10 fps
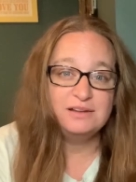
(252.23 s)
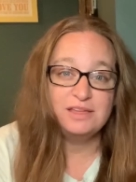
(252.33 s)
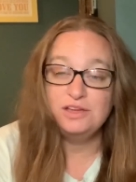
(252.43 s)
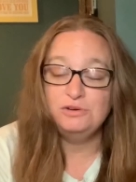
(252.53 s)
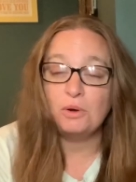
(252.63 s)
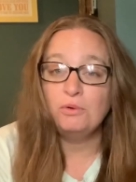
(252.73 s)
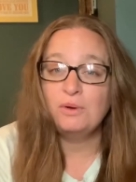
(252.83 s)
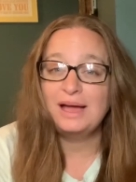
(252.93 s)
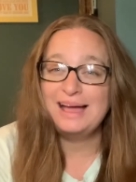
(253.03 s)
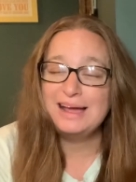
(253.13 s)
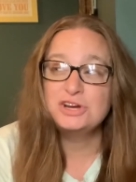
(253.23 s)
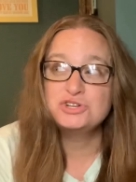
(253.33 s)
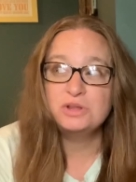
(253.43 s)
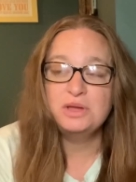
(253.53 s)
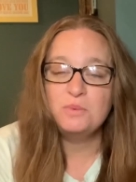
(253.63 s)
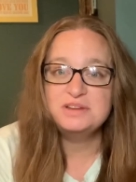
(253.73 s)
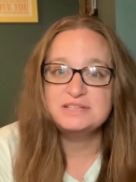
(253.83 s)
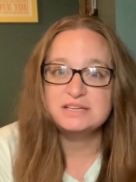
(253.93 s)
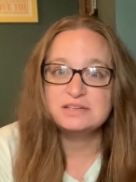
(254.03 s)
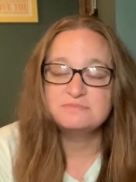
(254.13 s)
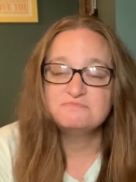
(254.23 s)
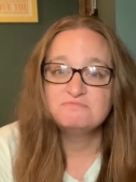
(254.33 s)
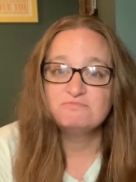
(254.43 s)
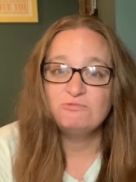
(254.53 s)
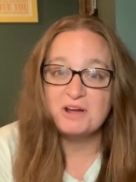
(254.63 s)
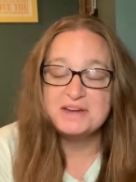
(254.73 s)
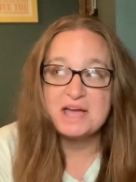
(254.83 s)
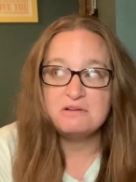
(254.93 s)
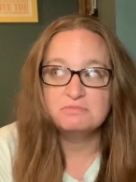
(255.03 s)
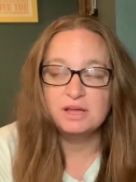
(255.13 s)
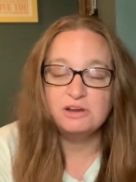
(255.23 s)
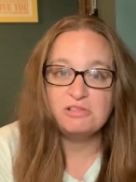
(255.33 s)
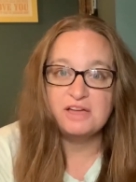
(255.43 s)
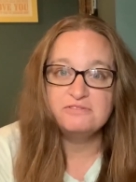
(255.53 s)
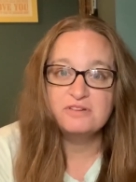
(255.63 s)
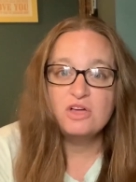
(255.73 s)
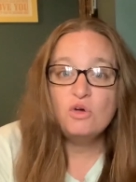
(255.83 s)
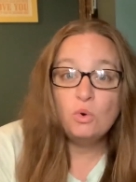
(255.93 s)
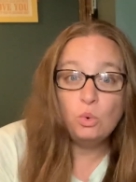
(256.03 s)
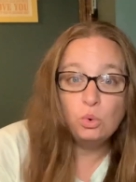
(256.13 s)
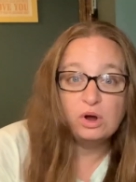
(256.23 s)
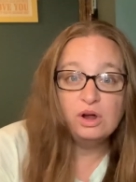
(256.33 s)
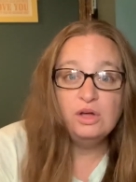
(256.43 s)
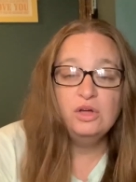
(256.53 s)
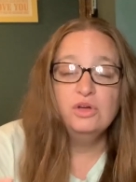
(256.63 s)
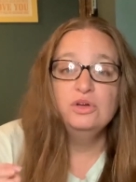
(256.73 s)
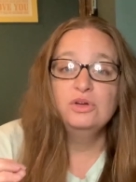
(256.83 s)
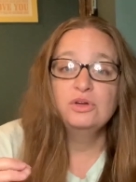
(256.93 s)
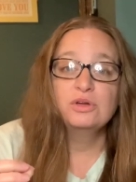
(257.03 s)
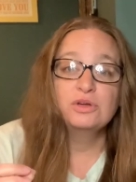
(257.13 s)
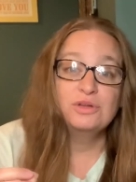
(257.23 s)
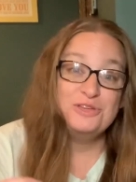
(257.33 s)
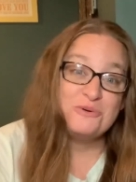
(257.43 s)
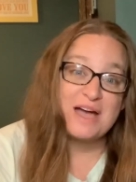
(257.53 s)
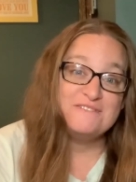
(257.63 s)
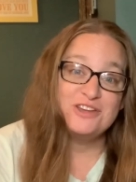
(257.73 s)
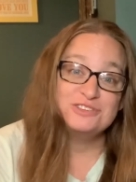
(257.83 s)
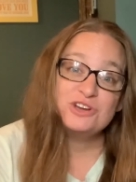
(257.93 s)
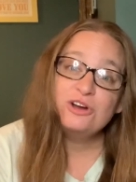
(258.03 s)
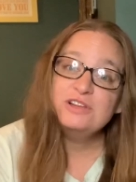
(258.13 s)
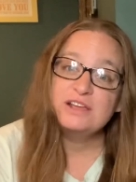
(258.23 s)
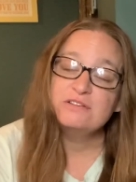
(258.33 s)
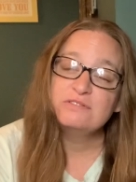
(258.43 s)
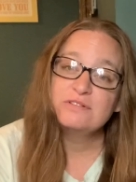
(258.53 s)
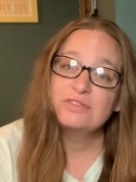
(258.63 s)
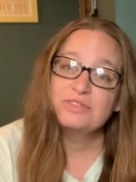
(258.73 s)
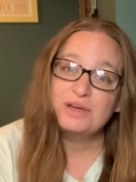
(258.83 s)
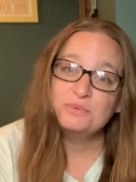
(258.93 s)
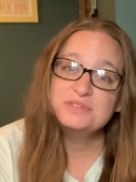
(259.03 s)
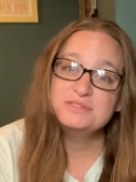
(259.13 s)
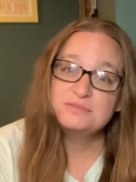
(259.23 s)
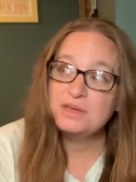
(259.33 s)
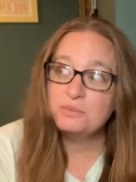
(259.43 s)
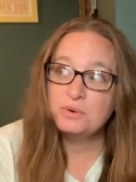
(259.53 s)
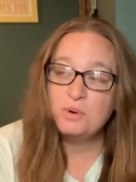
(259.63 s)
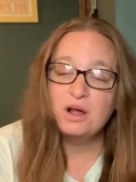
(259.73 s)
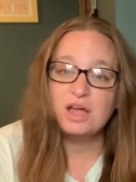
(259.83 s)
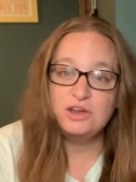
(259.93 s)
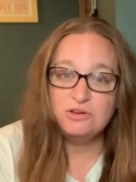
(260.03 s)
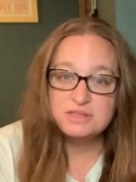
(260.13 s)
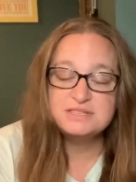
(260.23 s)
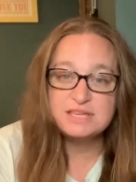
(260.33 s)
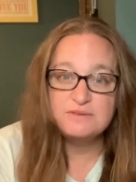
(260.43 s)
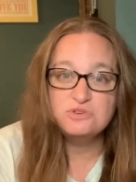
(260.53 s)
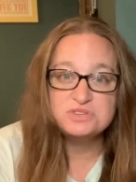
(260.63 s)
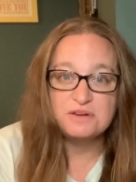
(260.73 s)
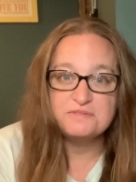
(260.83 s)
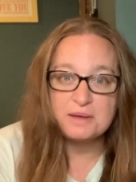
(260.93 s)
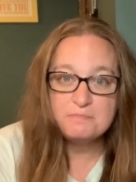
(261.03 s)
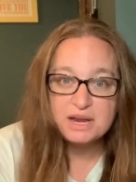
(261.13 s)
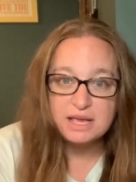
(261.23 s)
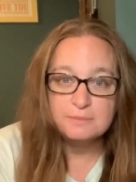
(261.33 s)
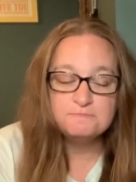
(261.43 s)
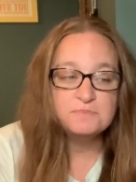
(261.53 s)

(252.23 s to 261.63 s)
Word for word: that you don't actually want it right now in your life or you have an alternative that would that would work and you could save yourself that money